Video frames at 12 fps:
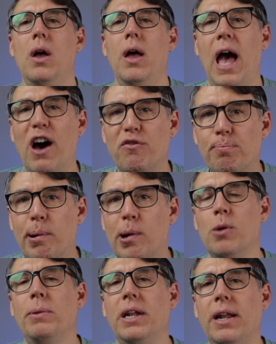have
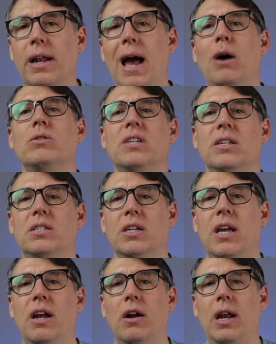permanent housing
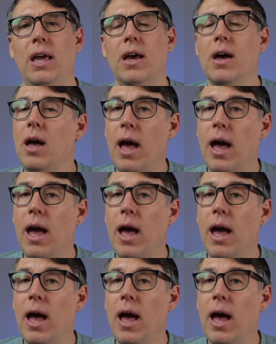security